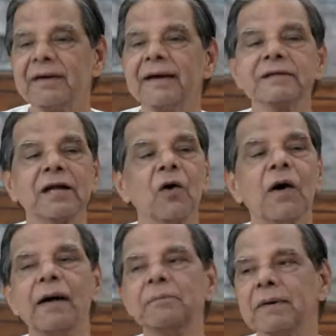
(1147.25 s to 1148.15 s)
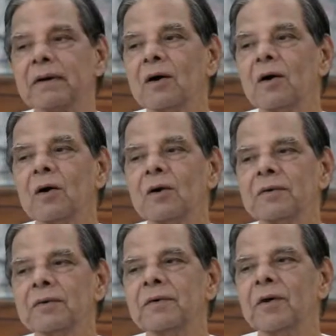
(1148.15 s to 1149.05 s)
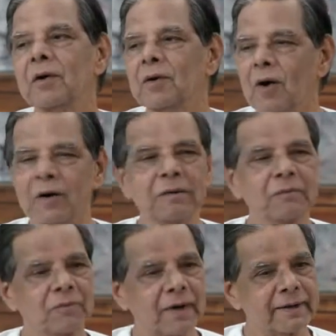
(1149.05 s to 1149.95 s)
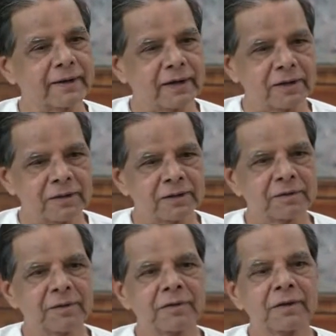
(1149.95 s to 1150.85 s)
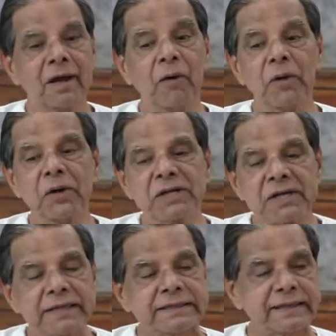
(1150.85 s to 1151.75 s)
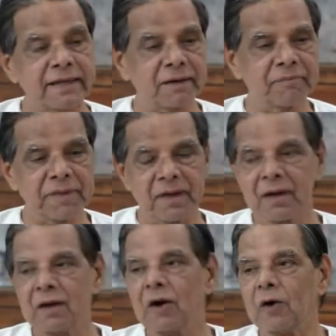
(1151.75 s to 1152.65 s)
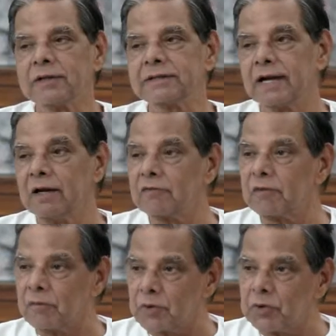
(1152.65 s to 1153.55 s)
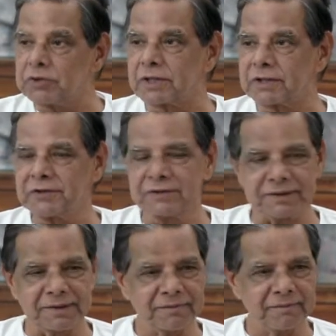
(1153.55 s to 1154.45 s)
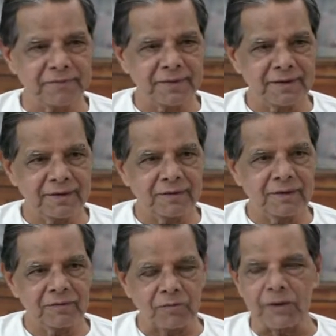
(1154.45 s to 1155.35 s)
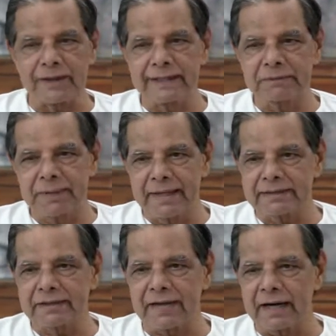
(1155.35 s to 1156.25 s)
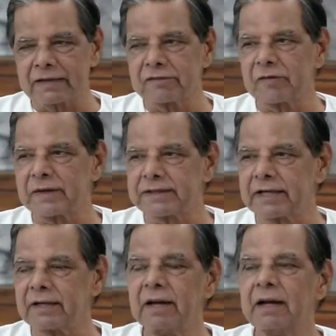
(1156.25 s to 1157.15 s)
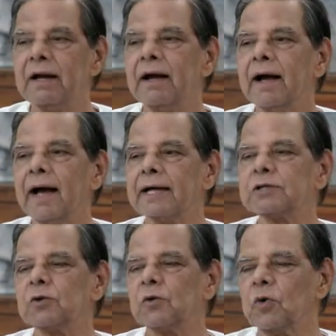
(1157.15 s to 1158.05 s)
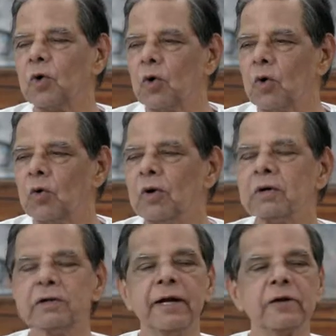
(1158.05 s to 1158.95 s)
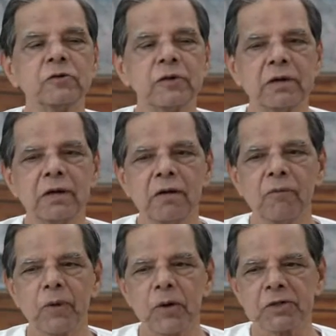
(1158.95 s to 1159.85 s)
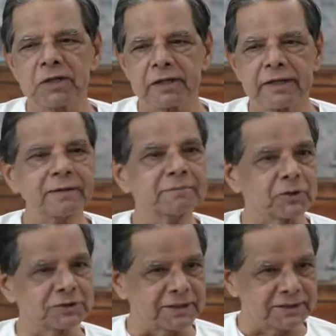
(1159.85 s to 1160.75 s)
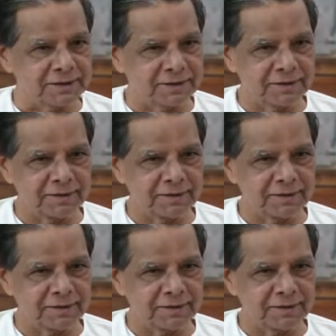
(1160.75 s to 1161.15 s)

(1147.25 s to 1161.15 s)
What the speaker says: It has now happened on a wider evolutionary scale, on the scale of evolution. You see. What was experienced in 1956 has to go into the evolutionary process.